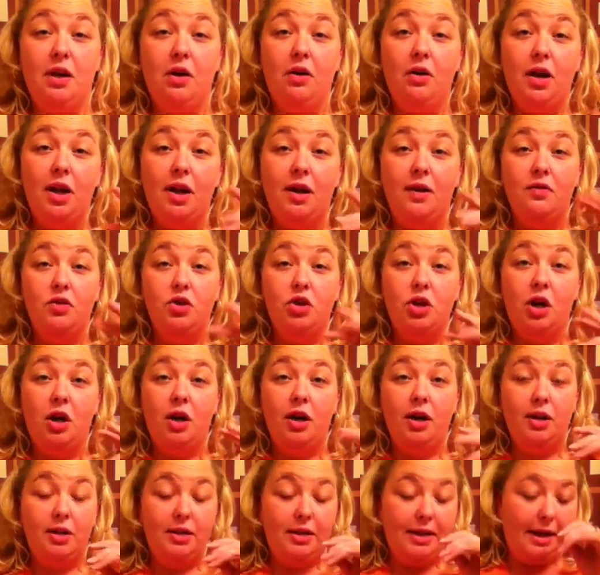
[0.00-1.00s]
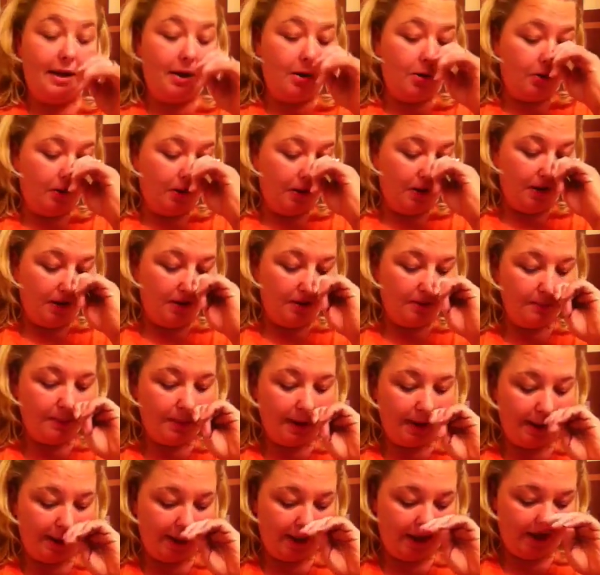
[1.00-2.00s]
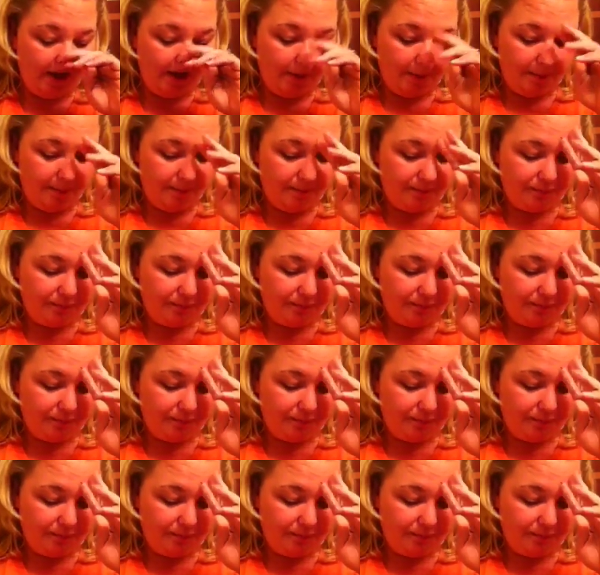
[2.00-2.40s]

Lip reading: I'll kind of jot it down, but